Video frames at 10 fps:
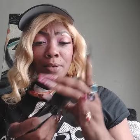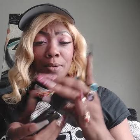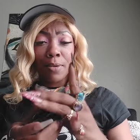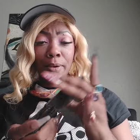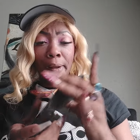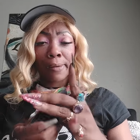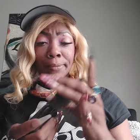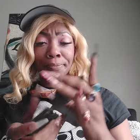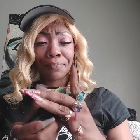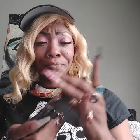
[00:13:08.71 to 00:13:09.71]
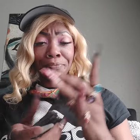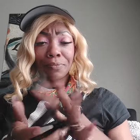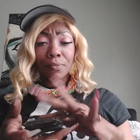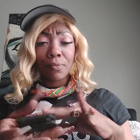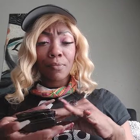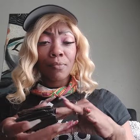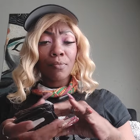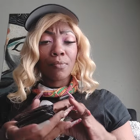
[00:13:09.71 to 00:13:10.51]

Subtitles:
Nothing is said.